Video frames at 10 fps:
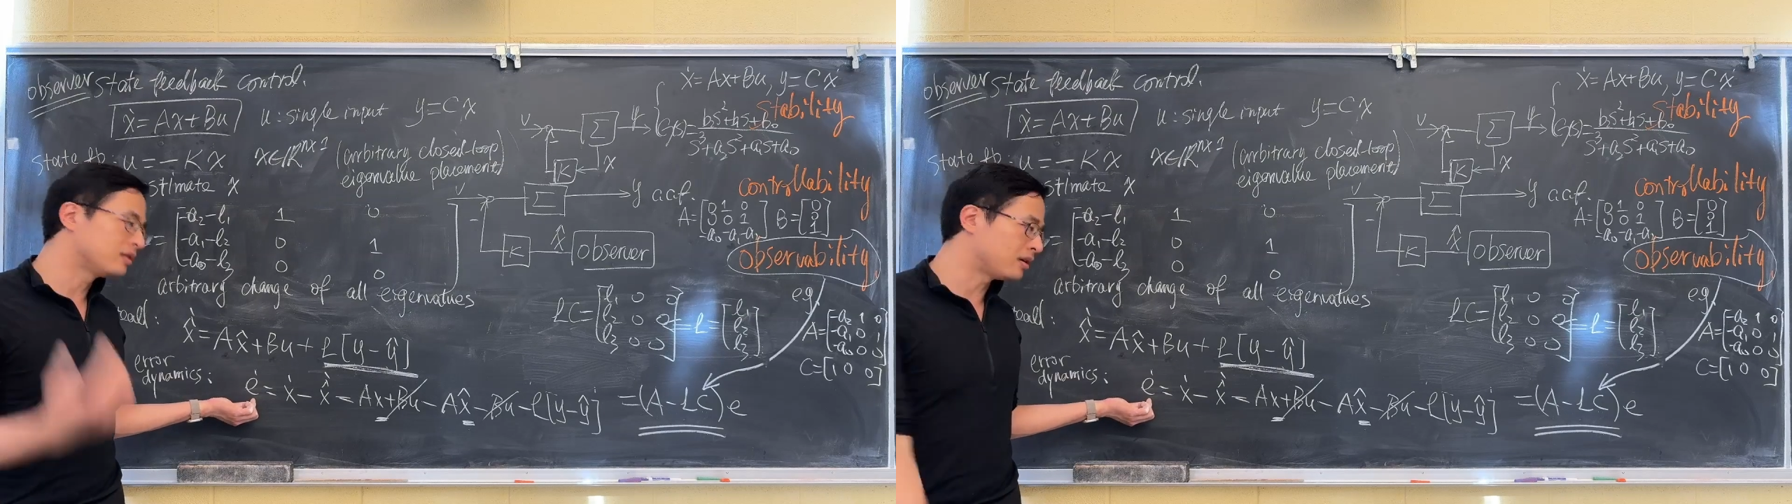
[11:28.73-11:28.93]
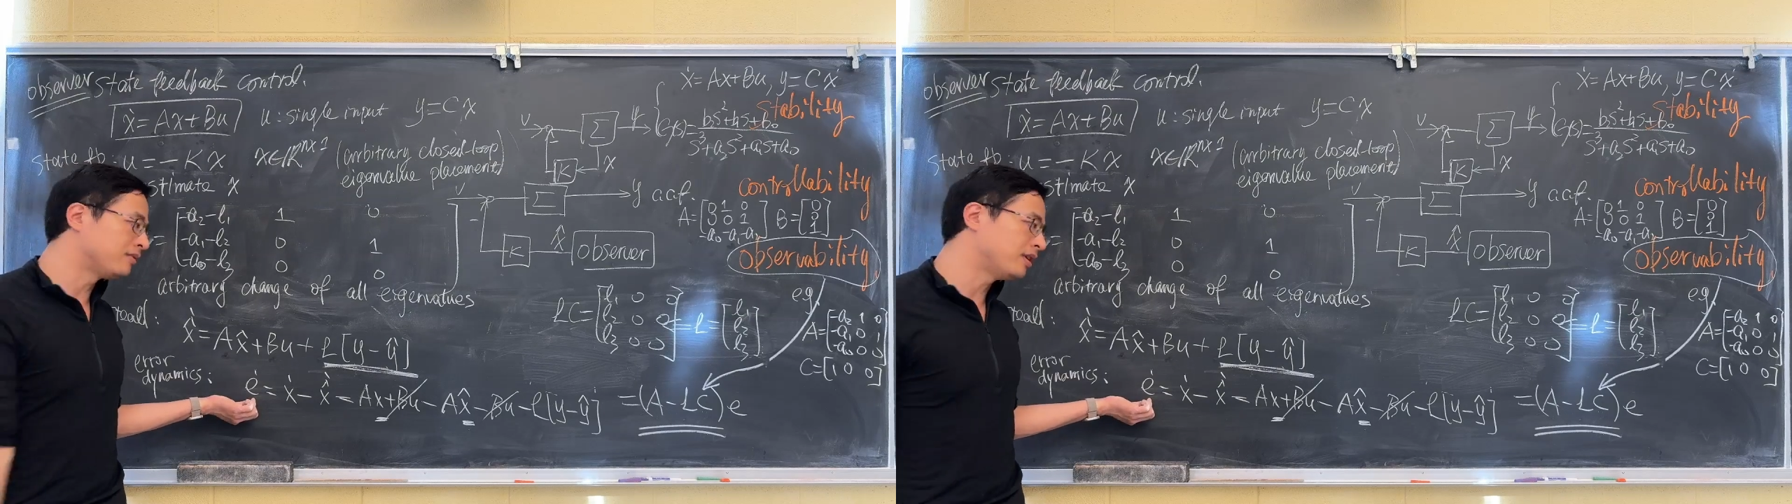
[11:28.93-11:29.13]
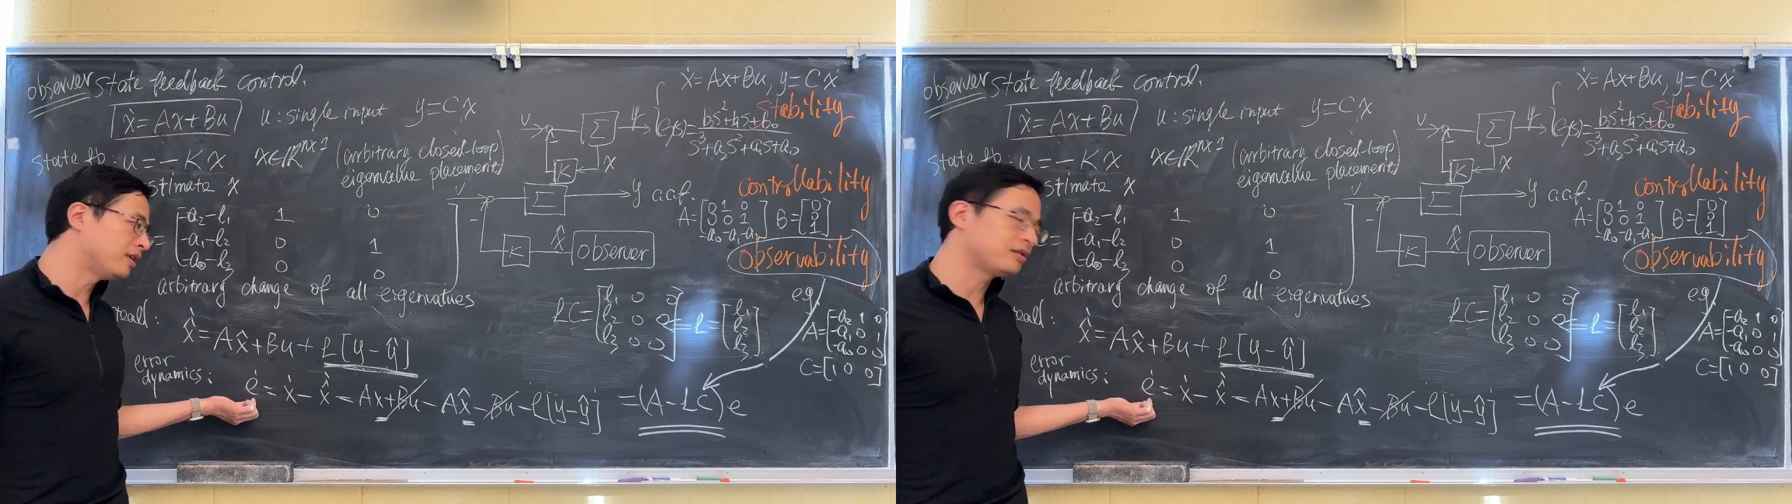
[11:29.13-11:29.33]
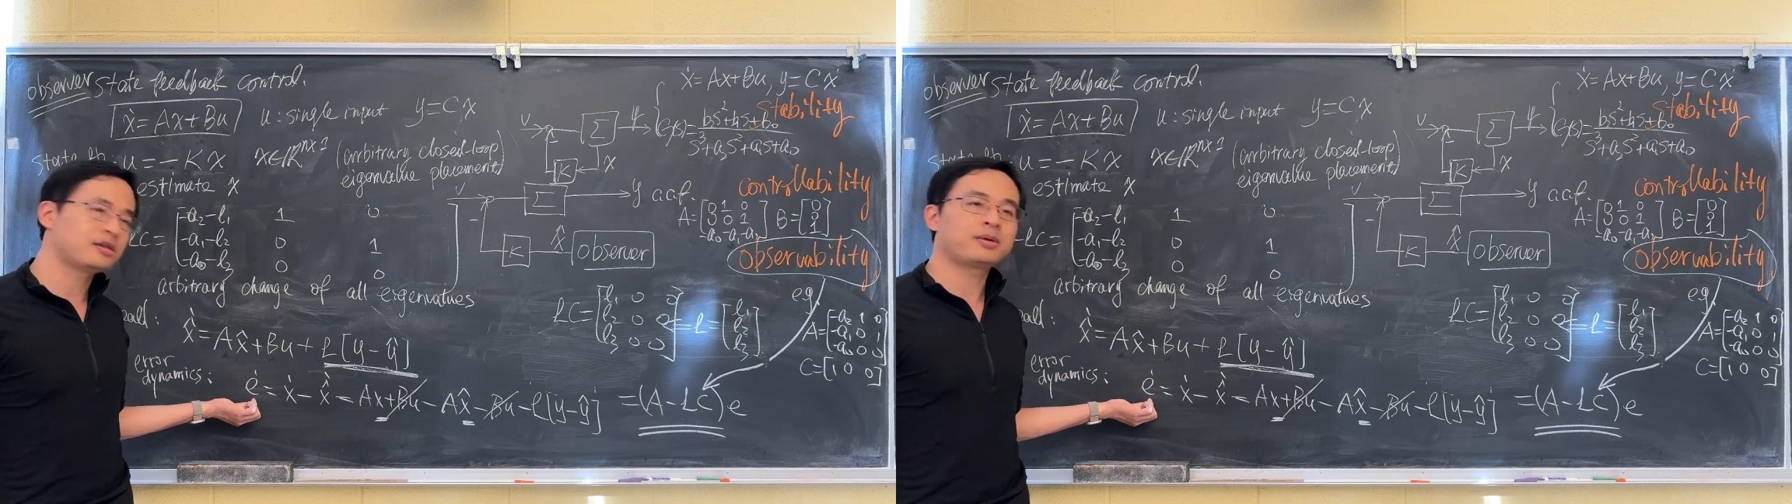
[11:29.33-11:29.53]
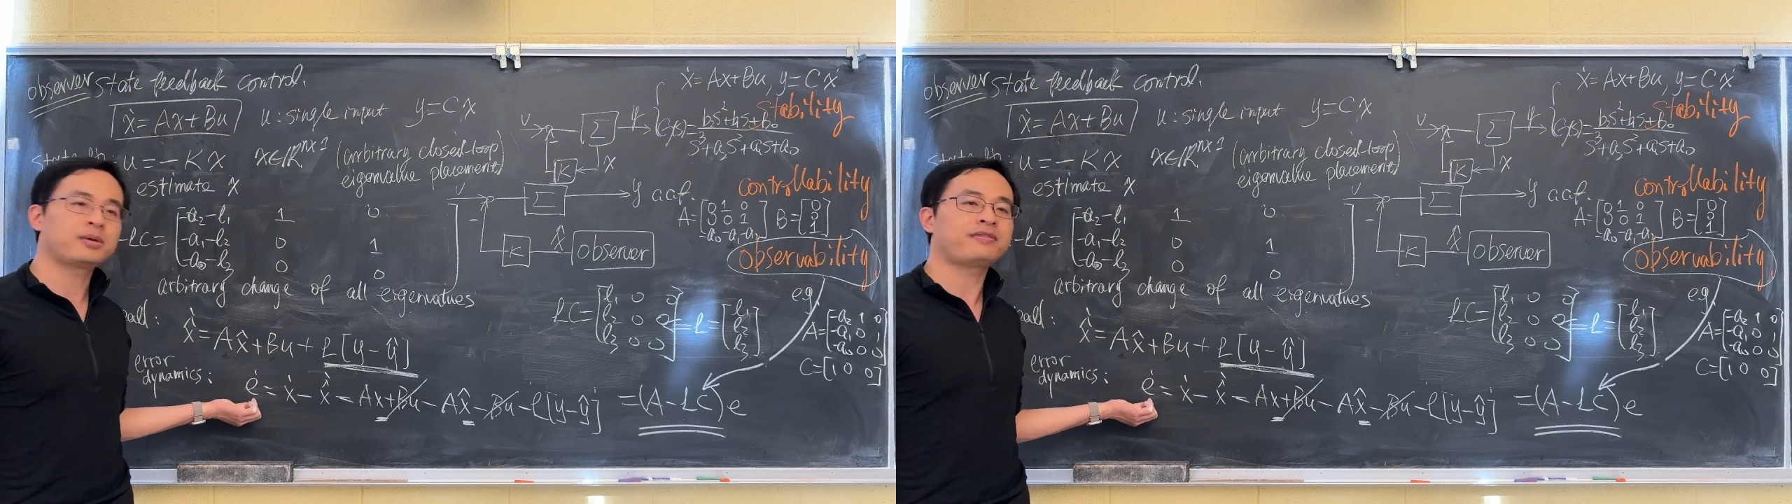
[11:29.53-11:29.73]
converge
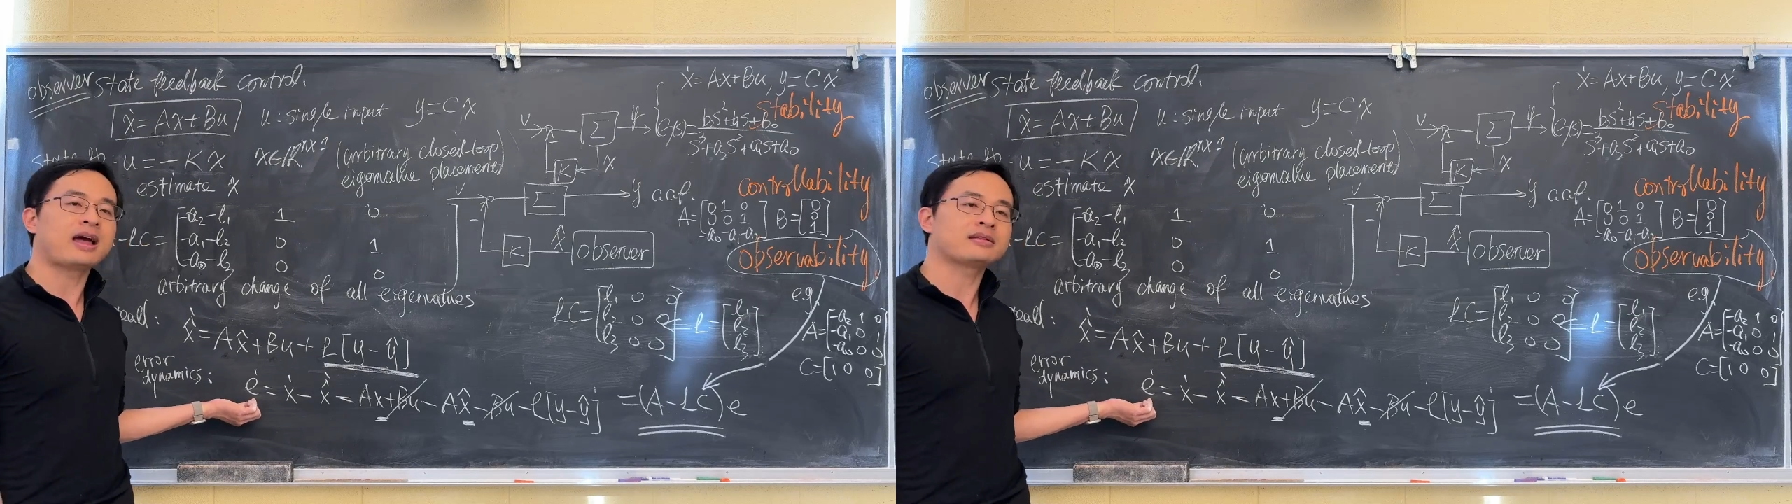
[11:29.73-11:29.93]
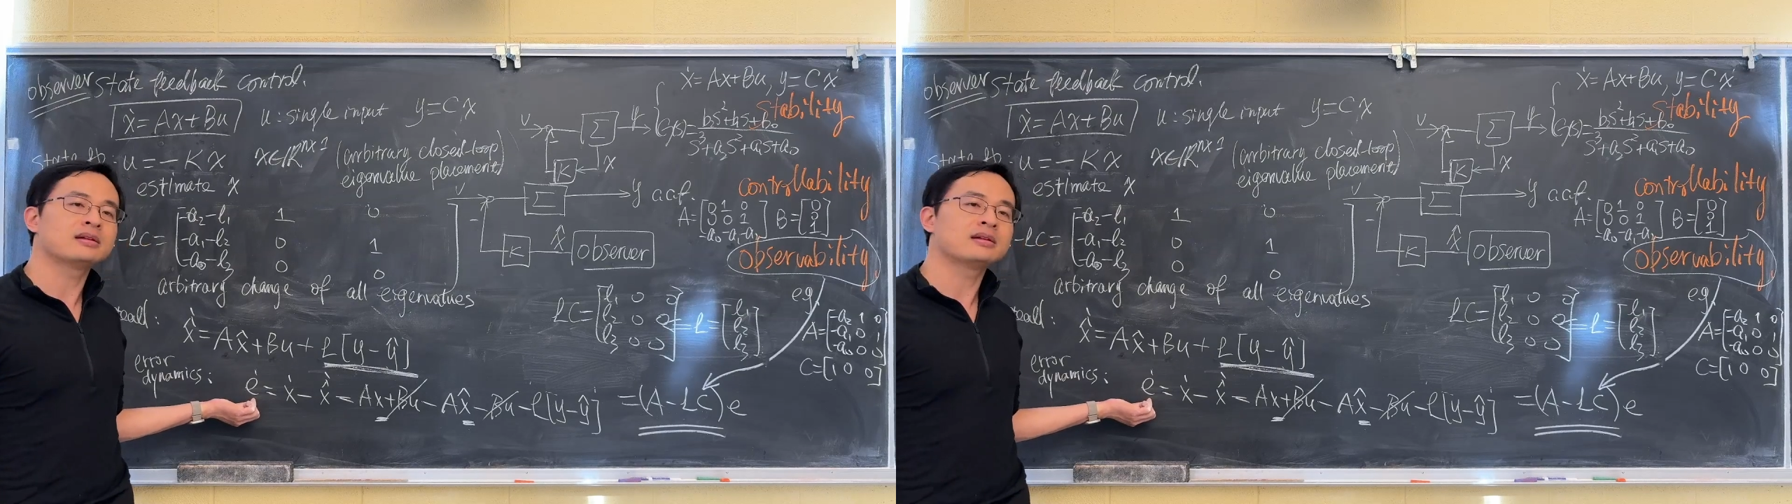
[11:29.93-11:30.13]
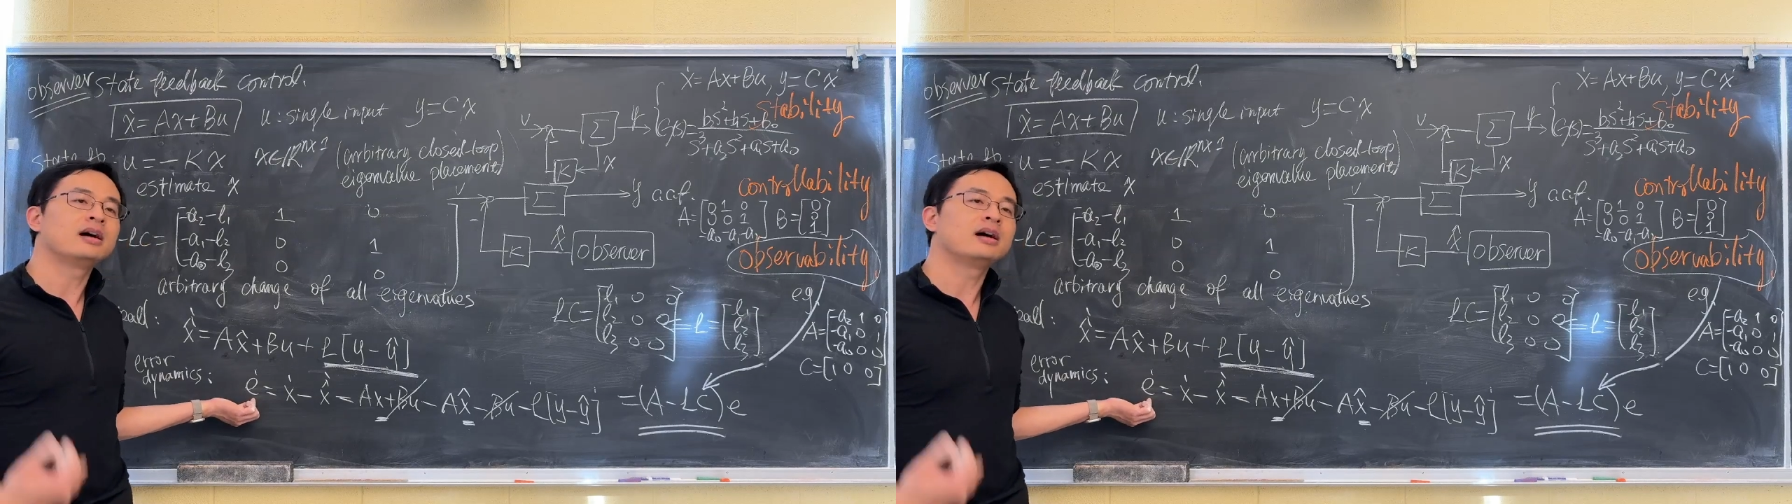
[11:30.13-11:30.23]
super fast,